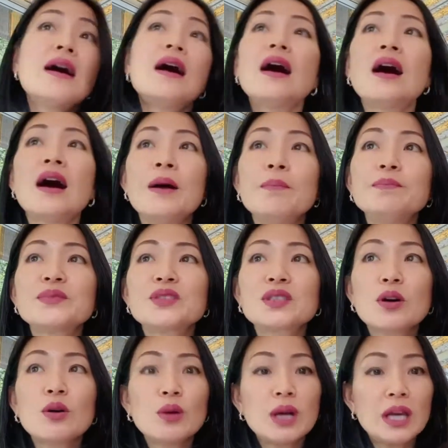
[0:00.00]

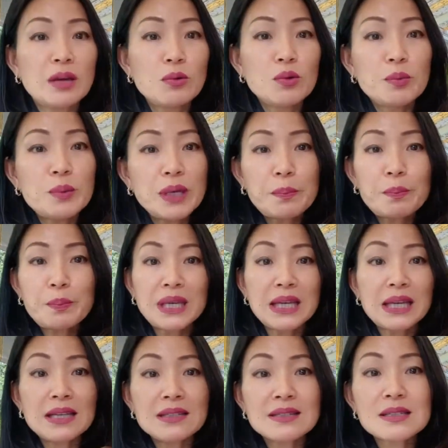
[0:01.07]
So it will be
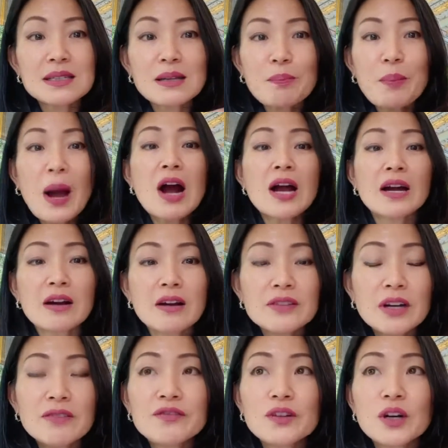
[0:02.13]
piece part of
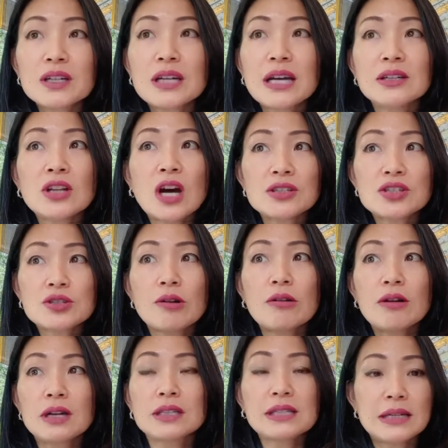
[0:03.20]
your foot and not draw
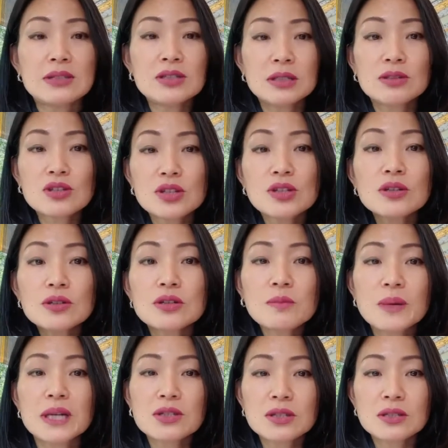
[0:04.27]
attention too
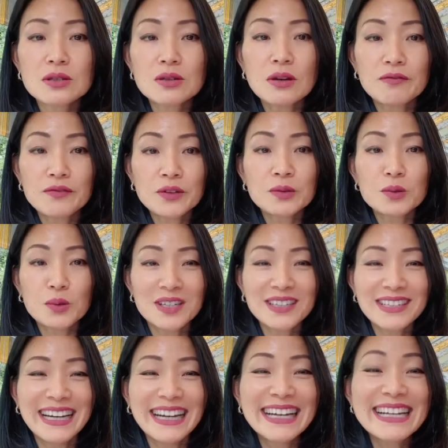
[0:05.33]
much to your footwork
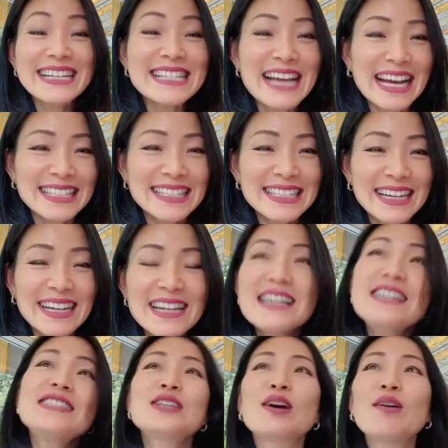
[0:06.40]
yet.
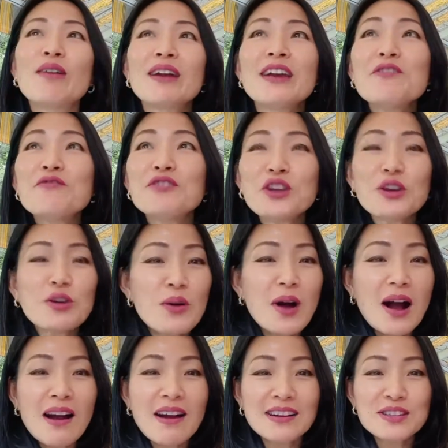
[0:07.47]
So if you
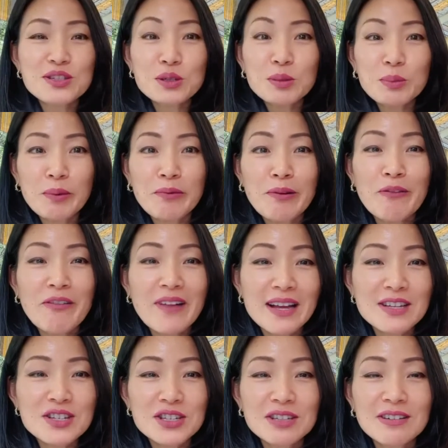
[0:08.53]
are super
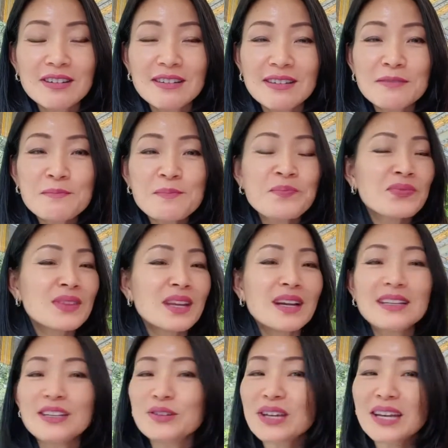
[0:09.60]
professional,
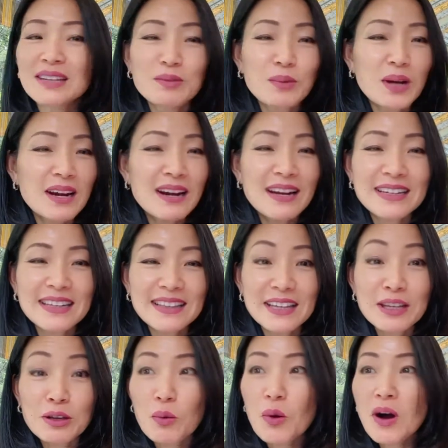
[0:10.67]
you can wear anything
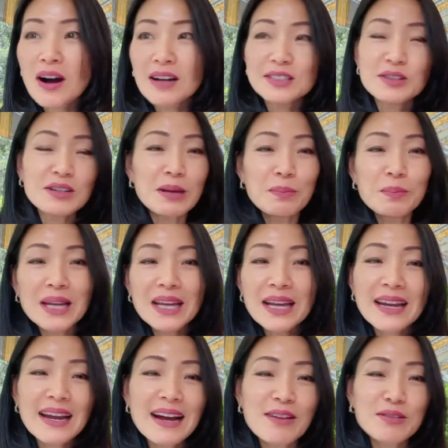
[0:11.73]
you want. You can bling
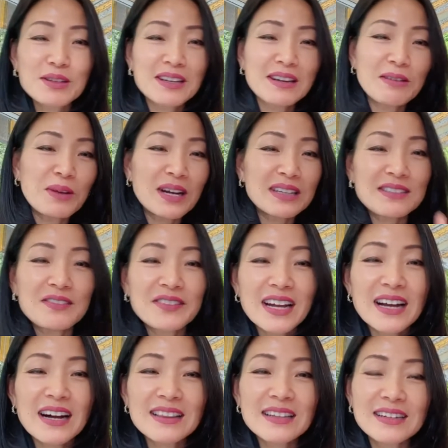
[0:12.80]
it out, you can wear different
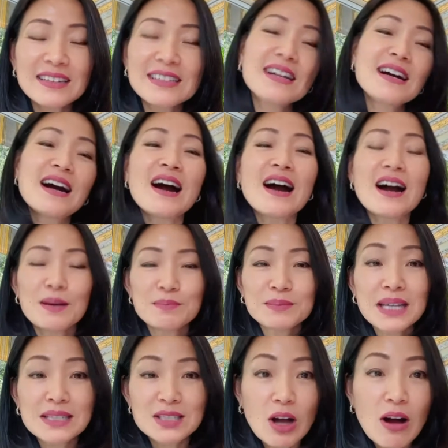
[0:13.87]
color.
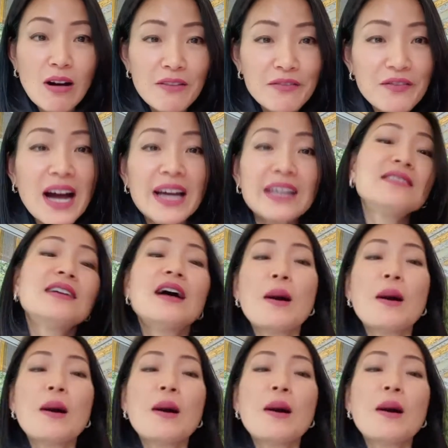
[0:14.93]
That's all fine.